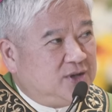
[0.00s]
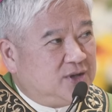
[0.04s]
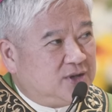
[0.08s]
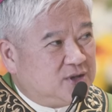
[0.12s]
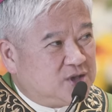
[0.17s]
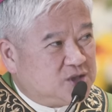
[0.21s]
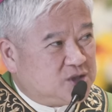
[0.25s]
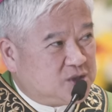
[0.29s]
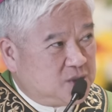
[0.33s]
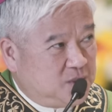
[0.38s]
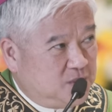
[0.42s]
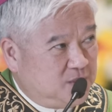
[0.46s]

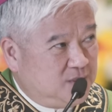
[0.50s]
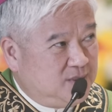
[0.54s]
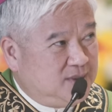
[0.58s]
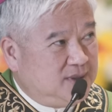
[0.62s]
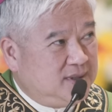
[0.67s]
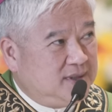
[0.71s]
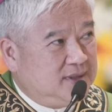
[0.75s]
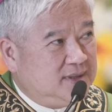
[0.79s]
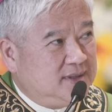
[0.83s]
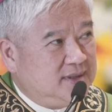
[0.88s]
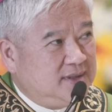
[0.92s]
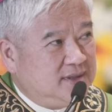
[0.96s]
Your
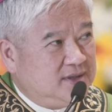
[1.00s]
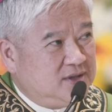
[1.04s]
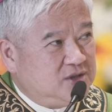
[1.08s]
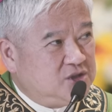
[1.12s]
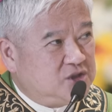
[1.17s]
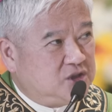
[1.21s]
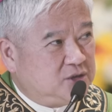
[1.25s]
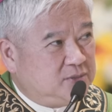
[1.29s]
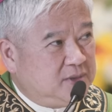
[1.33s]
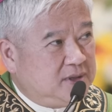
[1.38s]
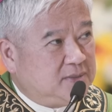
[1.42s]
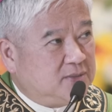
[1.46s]
soul
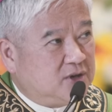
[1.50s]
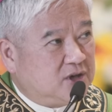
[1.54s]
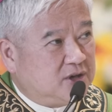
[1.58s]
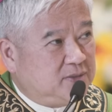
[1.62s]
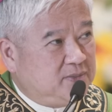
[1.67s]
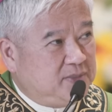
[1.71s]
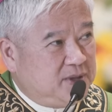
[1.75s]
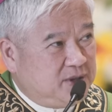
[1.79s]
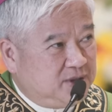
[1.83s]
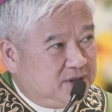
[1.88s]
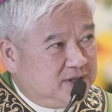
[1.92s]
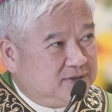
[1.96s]
should be
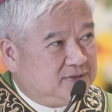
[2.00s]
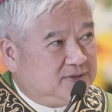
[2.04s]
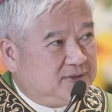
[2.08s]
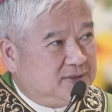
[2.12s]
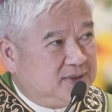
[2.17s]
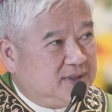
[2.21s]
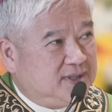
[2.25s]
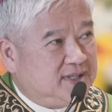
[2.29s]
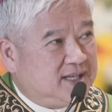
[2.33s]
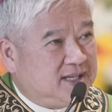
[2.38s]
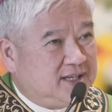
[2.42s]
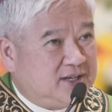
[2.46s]
more
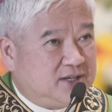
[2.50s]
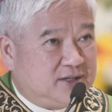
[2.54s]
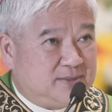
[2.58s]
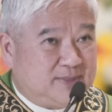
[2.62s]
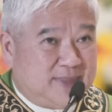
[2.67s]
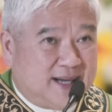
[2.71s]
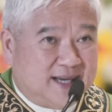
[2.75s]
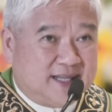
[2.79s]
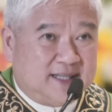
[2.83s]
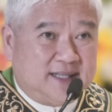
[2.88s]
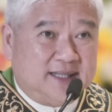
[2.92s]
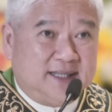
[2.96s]
beautiful than
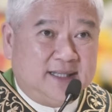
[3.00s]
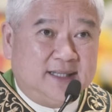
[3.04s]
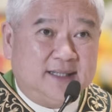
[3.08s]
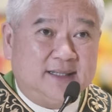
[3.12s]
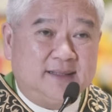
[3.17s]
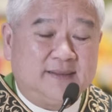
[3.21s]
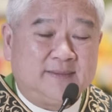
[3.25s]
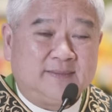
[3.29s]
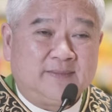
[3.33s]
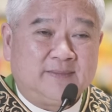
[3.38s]
your body.